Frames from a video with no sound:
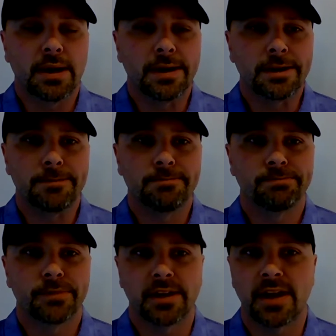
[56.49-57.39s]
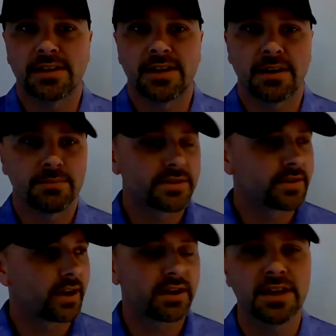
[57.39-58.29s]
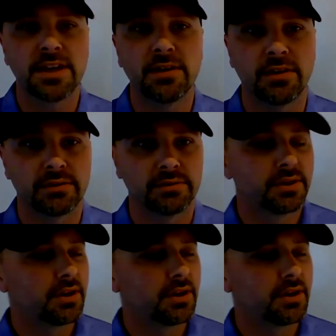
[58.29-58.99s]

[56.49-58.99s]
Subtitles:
a lot of times like a hill.